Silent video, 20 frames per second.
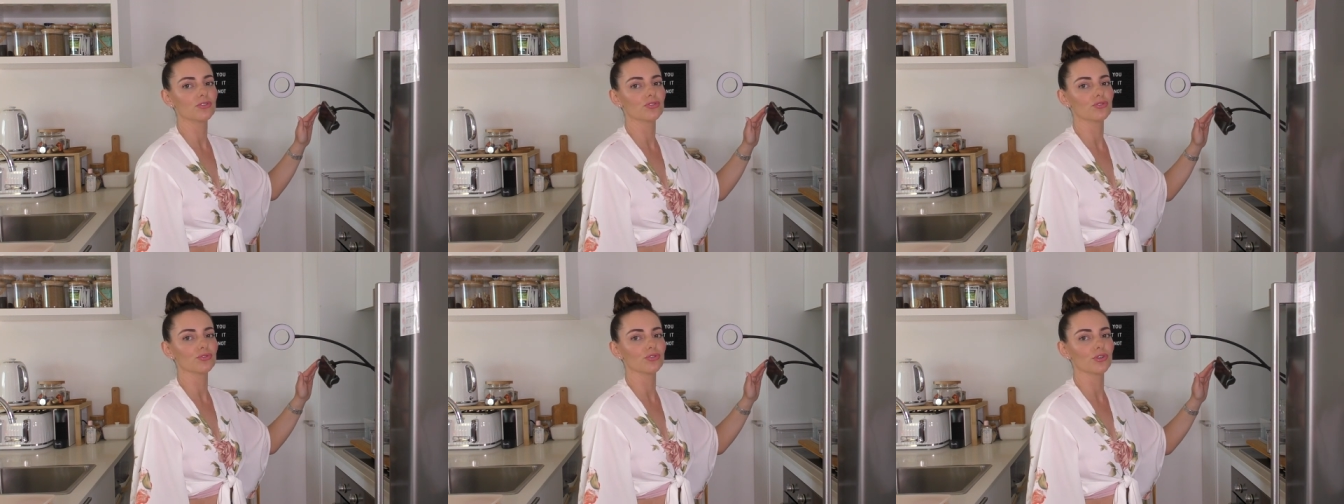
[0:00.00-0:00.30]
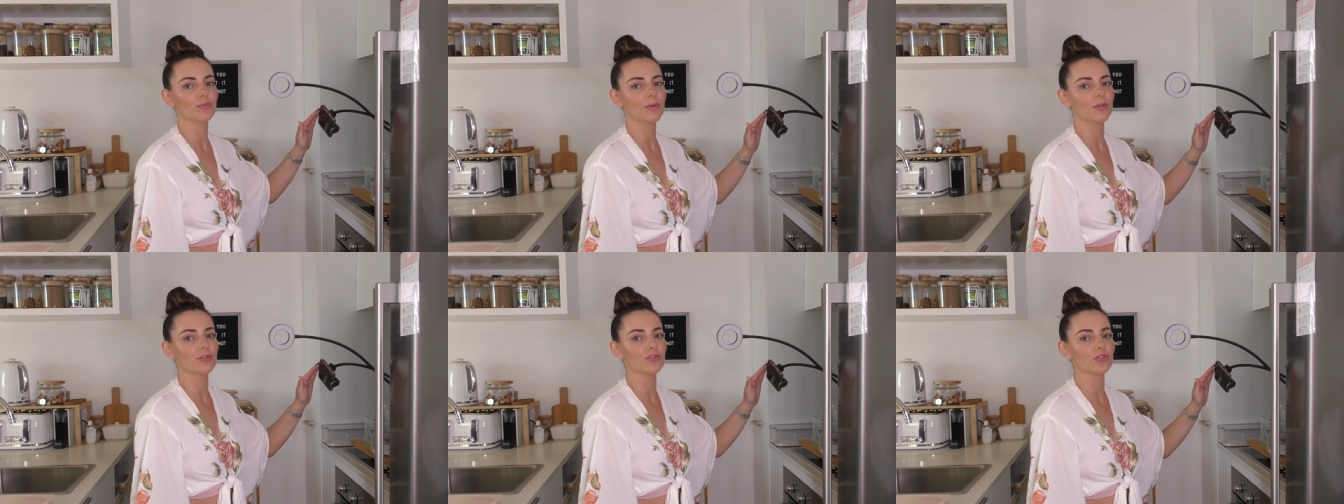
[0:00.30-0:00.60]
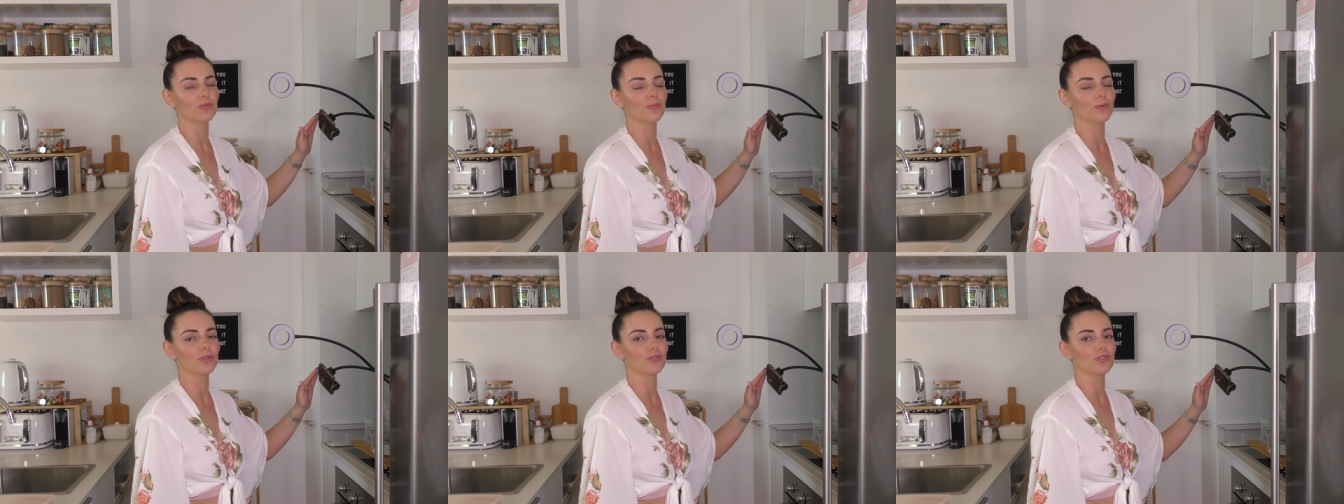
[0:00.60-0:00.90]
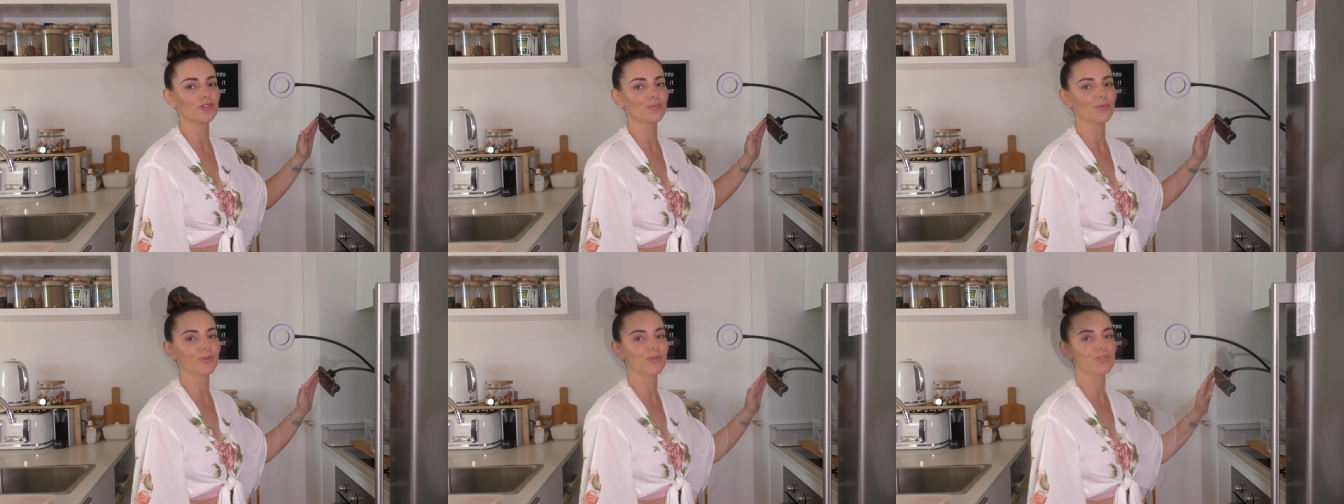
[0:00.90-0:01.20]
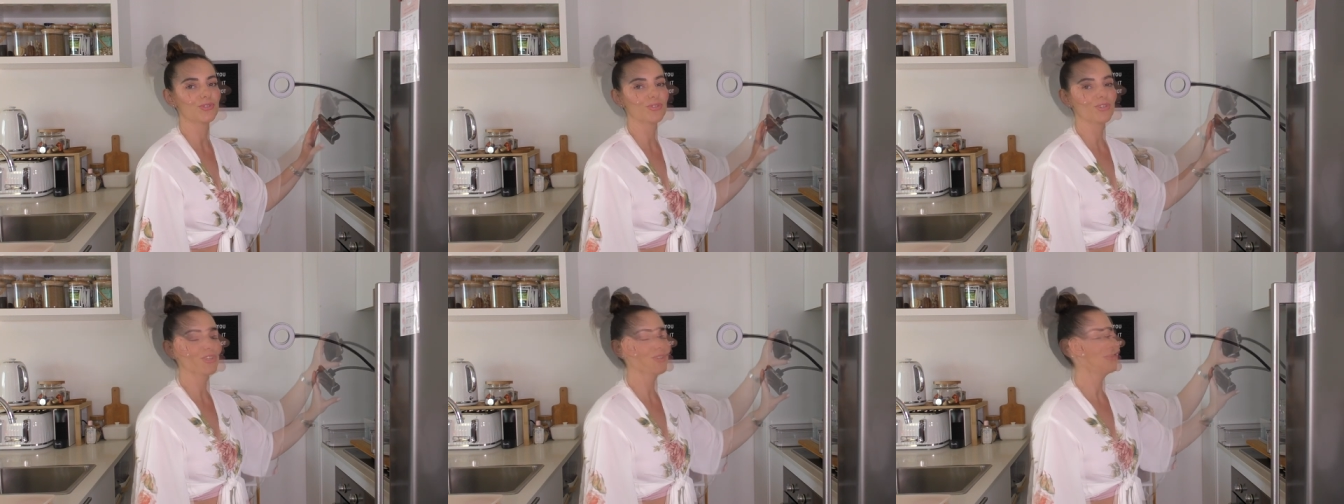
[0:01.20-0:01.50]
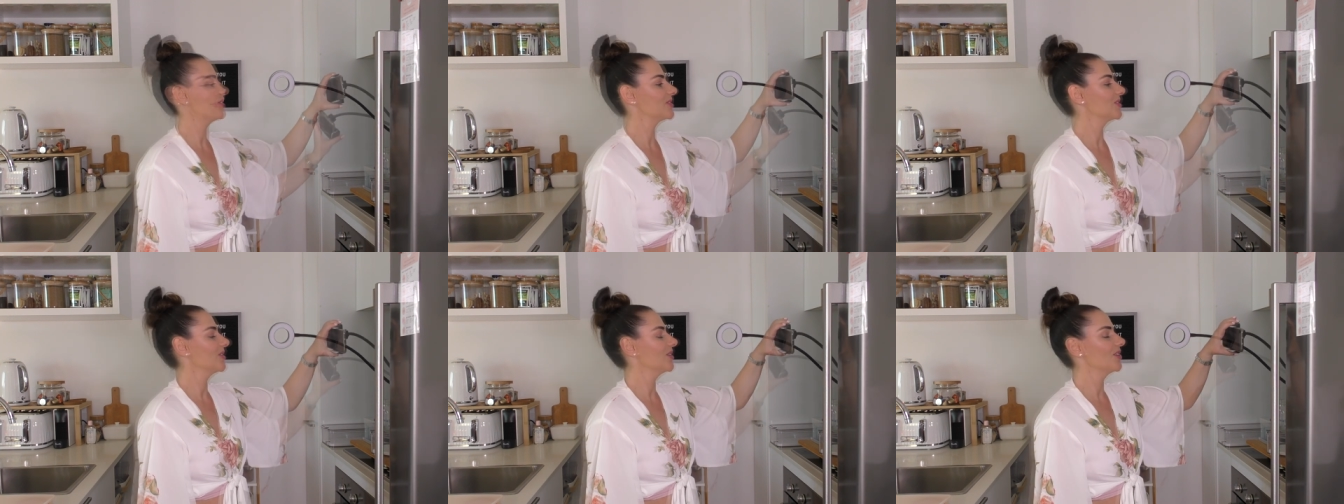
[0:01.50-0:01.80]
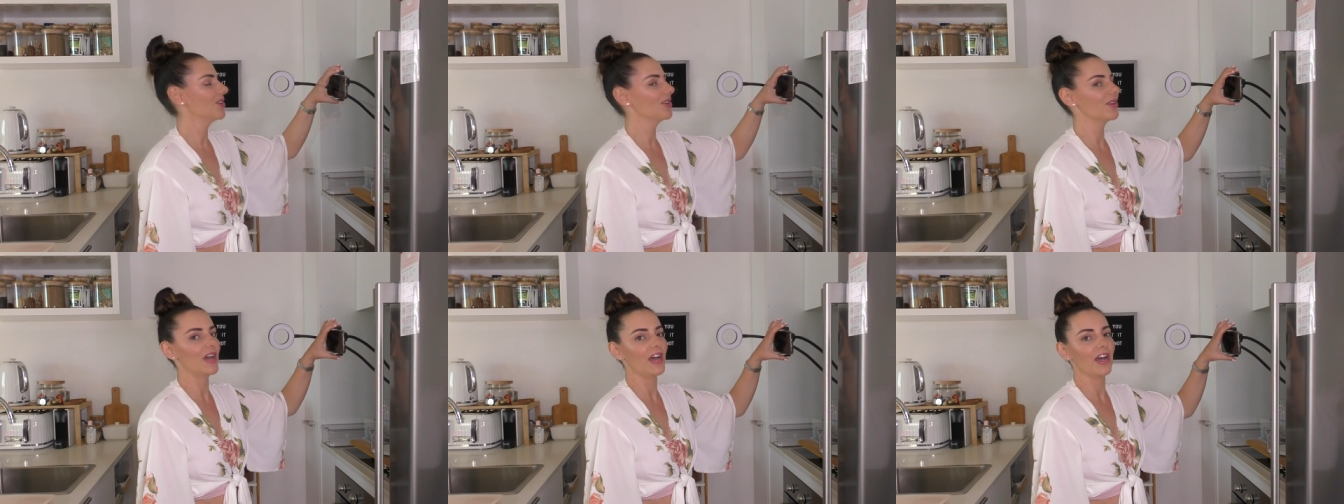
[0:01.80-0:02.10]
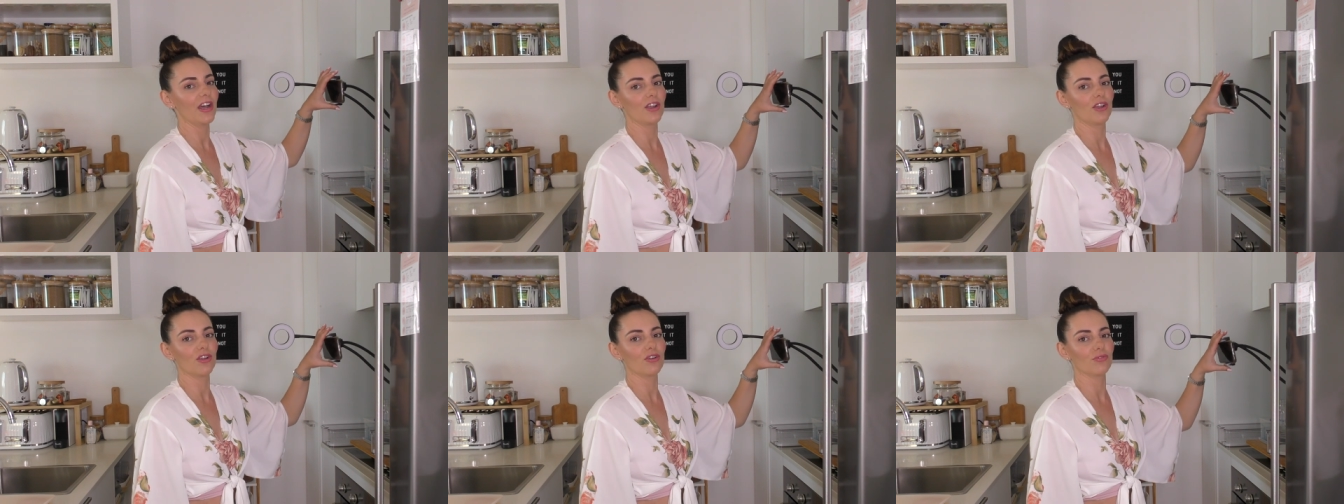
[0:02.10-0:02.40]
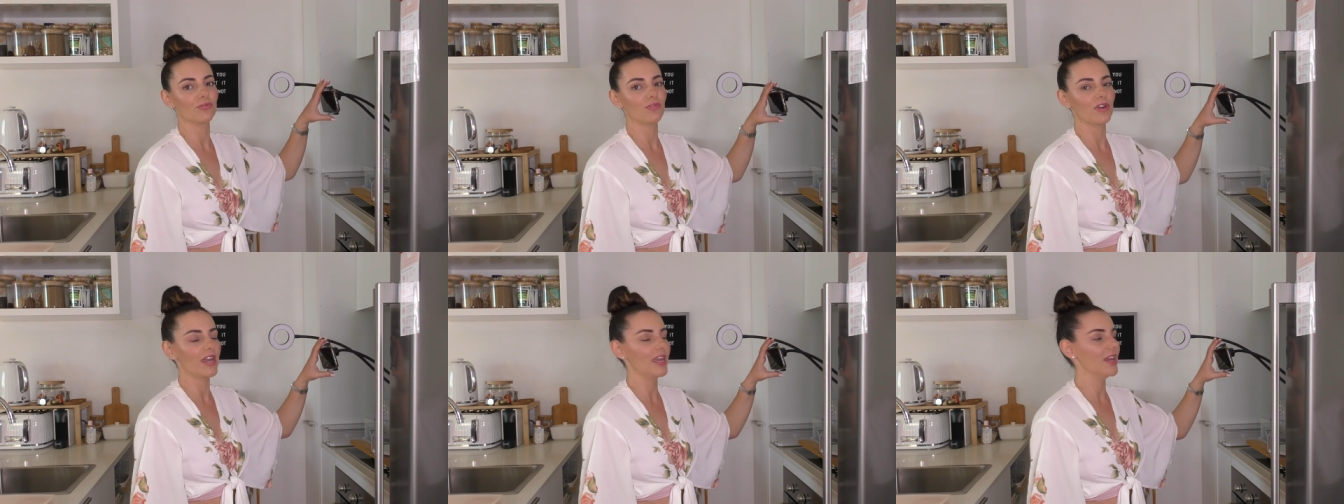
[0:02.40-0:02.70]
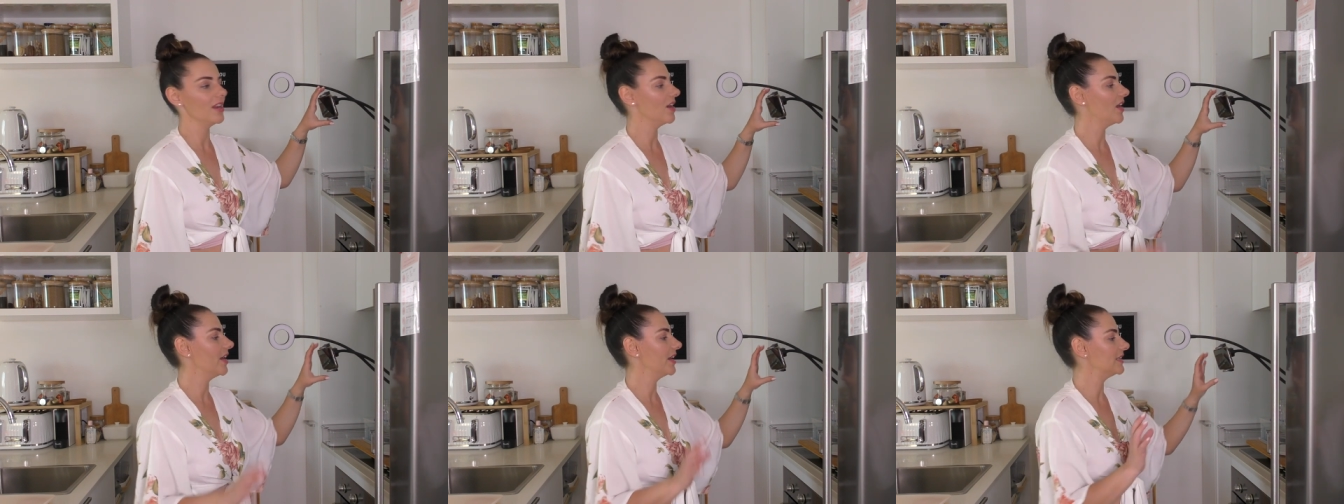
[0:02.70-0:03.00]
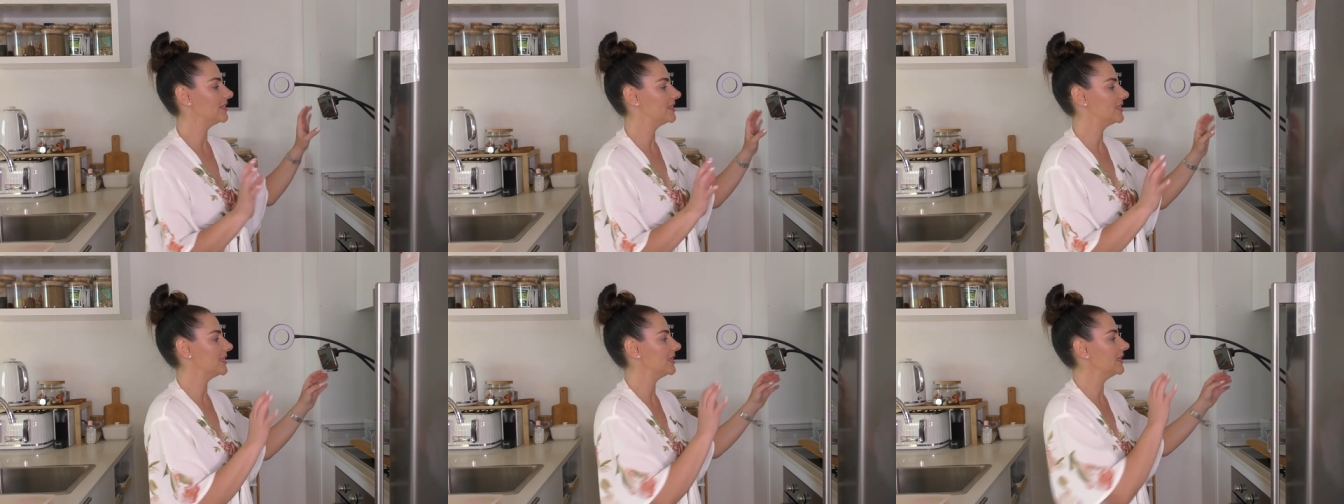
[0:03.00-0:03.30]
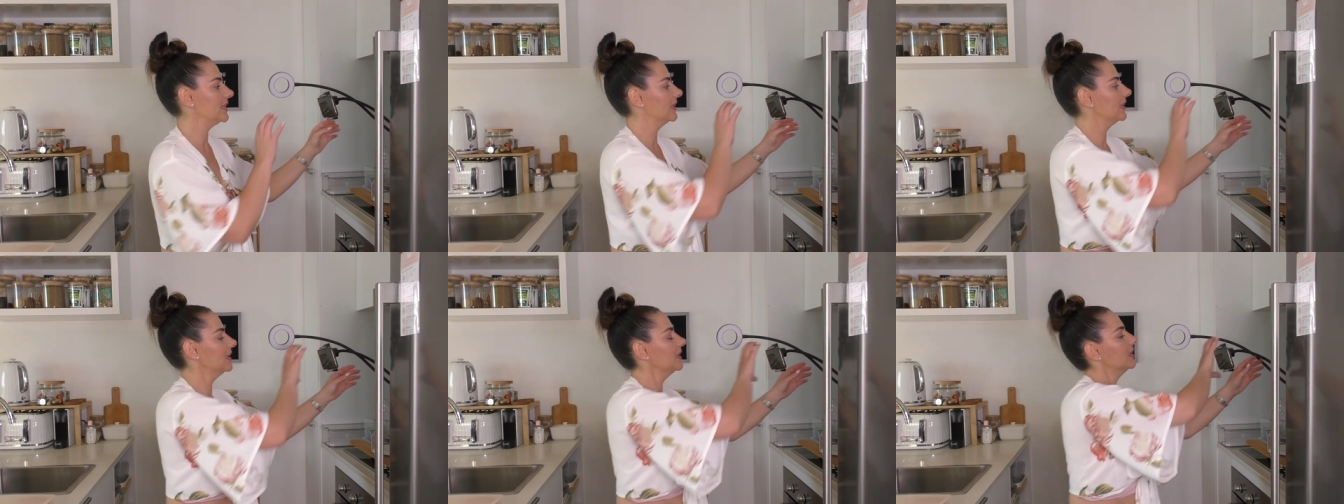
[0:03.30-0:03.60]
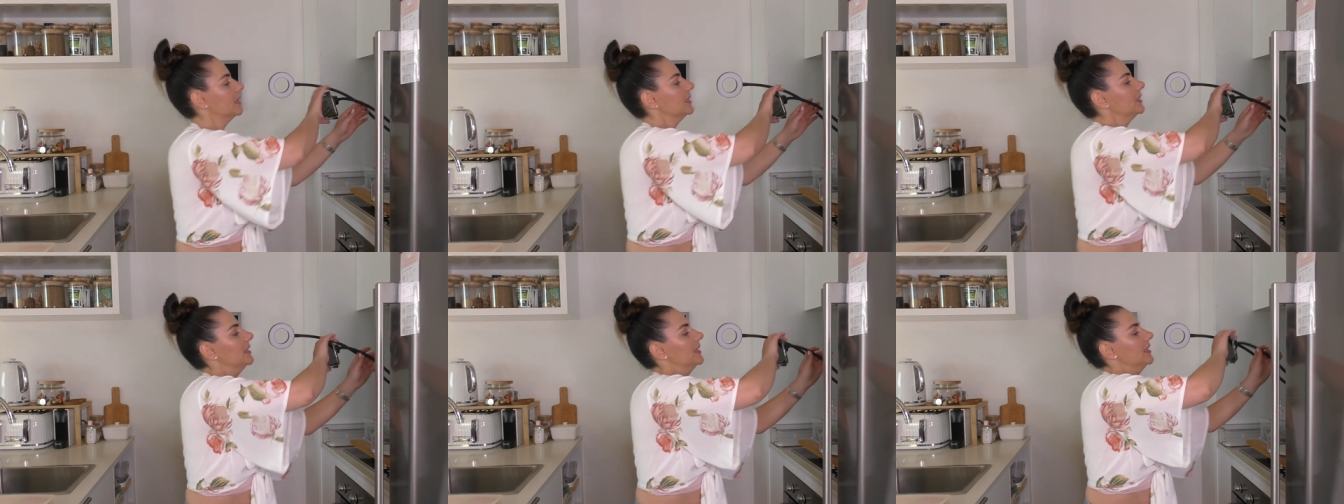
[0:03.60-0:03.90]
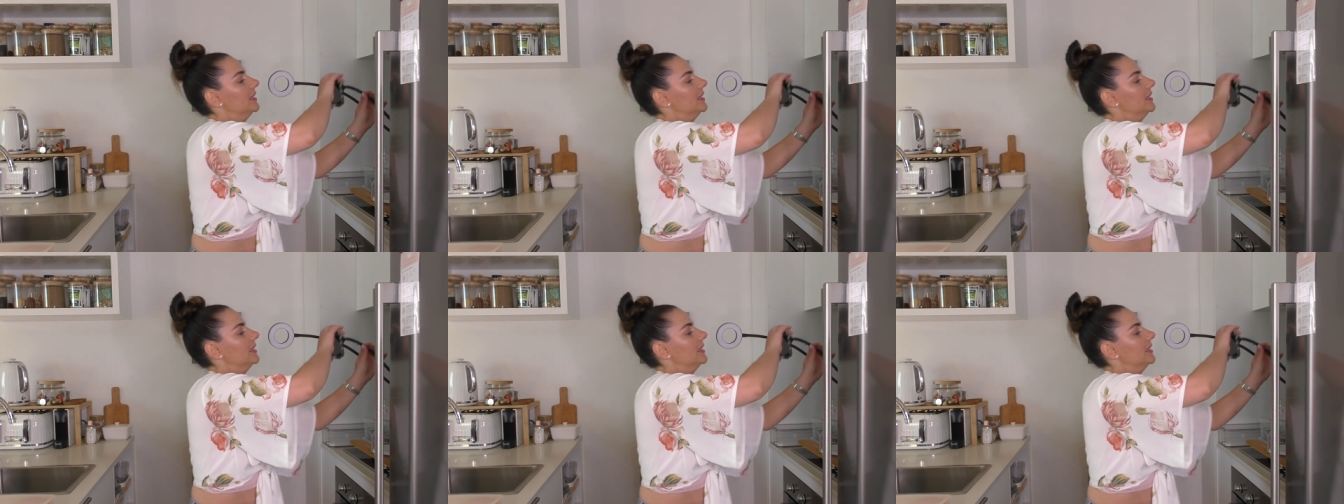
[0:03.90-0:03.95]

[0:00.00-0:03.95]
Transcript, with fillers: droop and droop and droop and droop so a great idea